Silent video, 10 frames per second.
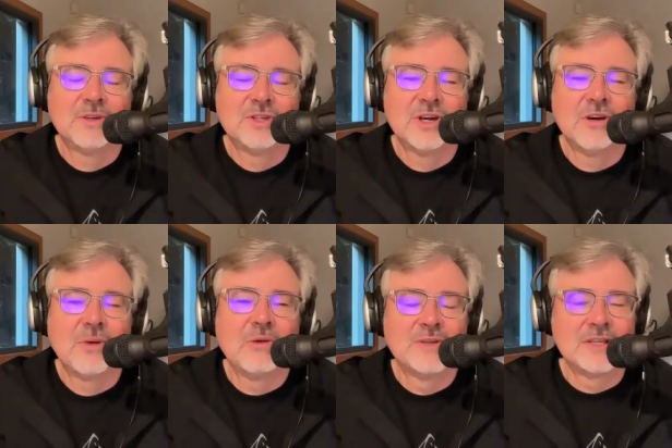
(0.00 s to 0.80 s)
to share
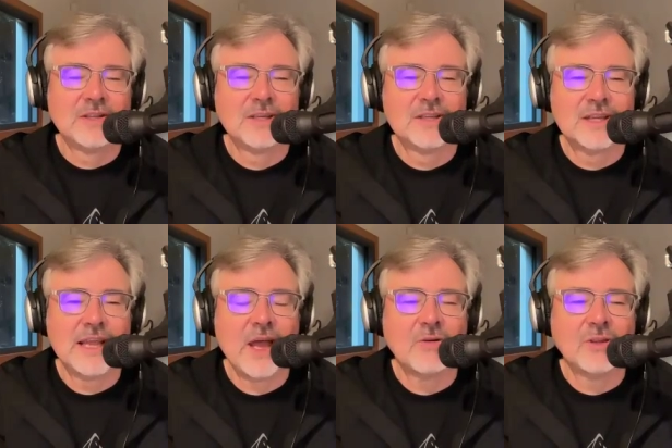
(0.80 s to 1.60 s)
about resilience and
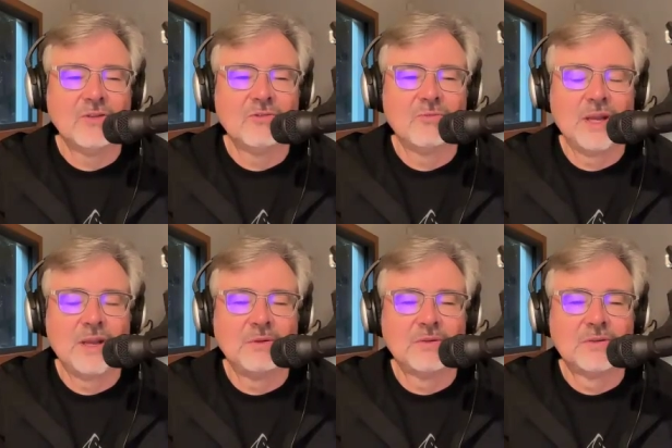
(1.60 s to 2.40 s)
how you've been
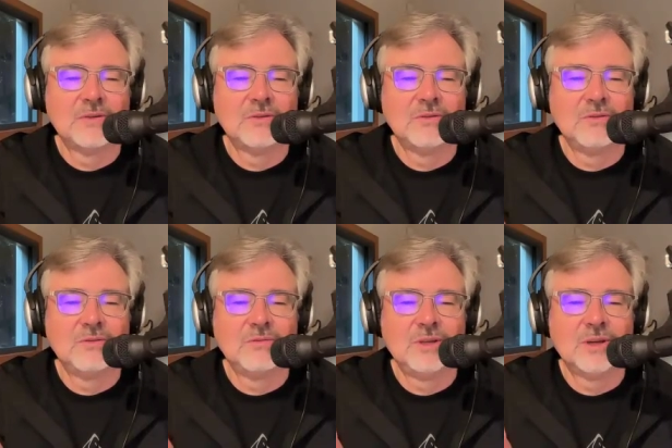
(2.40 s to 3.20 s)
able to